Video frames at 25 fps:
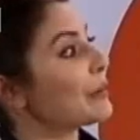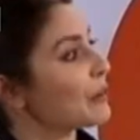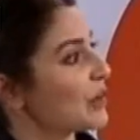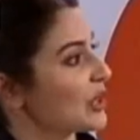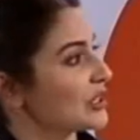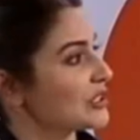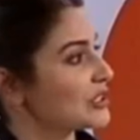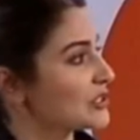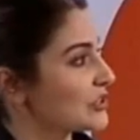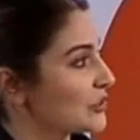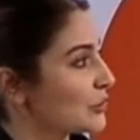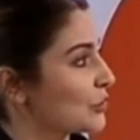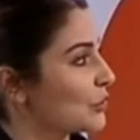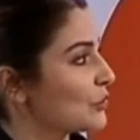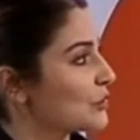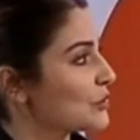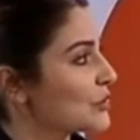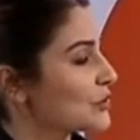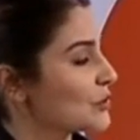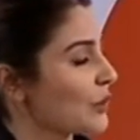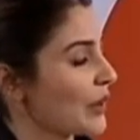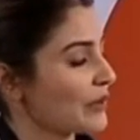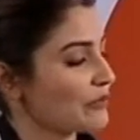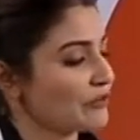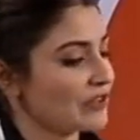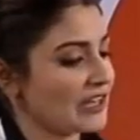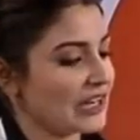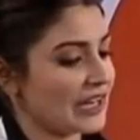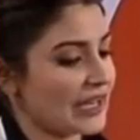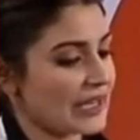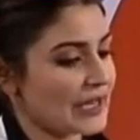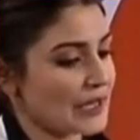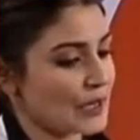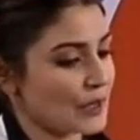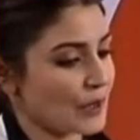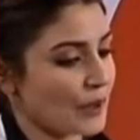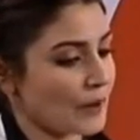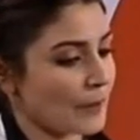much, you know. So I feel
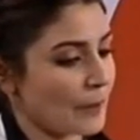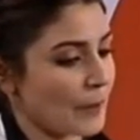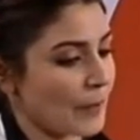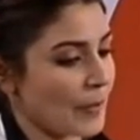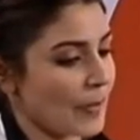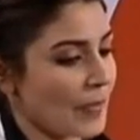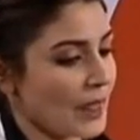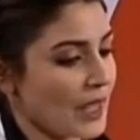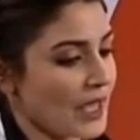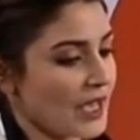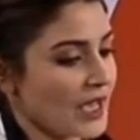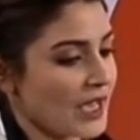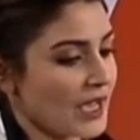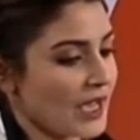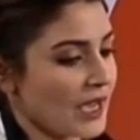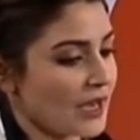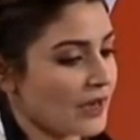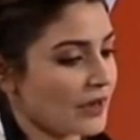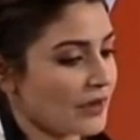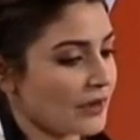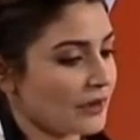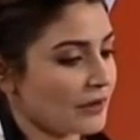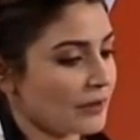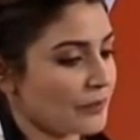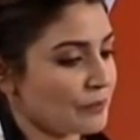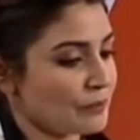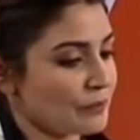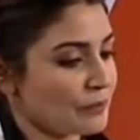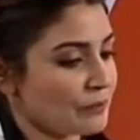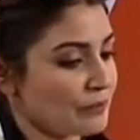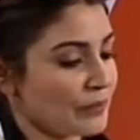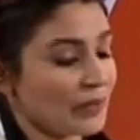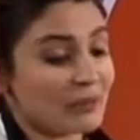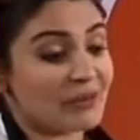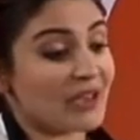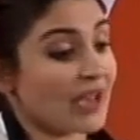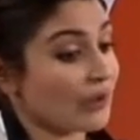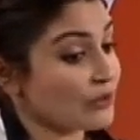like
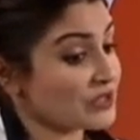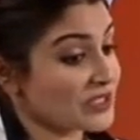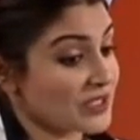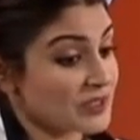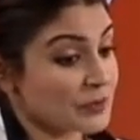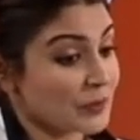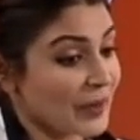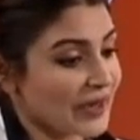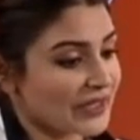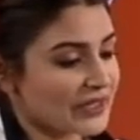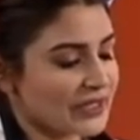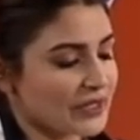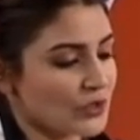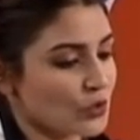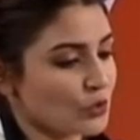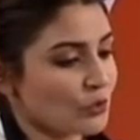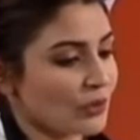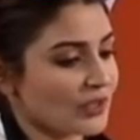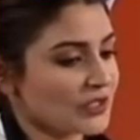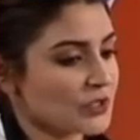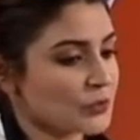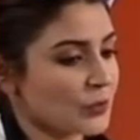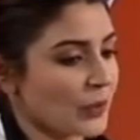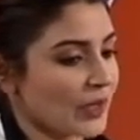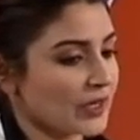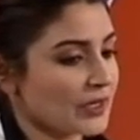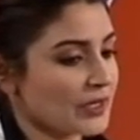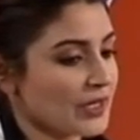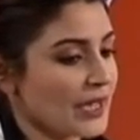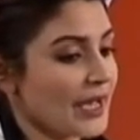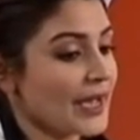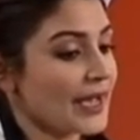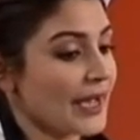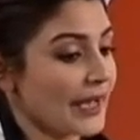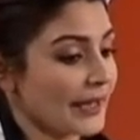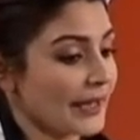maybe I was expecting too much, but